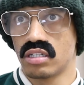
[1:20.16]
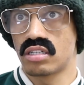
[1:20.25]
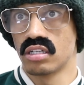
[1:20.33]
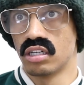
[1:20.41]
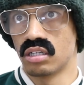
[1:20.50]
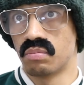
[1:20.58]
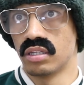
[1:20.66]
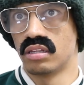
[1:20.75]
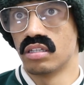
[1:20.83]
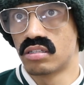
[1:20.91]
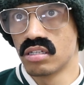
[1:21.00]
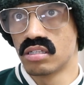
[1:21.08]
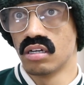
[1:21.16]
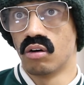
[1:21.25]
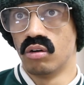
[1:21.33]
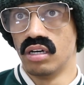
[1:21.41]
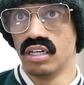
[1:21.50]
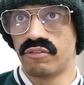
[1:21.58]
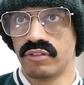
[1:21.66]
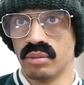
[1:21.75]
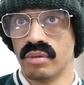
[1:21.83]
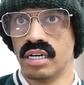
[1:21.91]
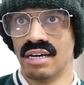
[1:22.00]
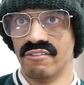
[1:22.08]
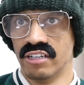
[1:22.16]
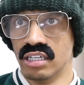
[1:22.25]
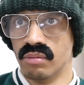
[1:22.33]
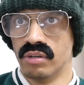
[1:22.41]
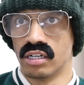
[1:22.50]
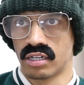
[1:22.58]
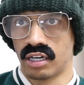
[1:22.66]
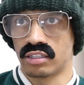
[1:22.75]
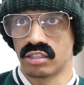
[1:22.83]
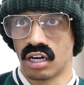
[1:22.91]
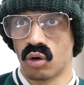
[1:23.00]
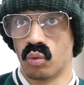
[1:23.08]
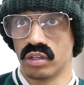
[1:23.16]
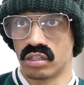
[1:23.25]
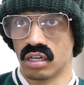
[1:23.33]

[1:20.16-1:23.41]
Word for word: sir, but this is the only female available right now with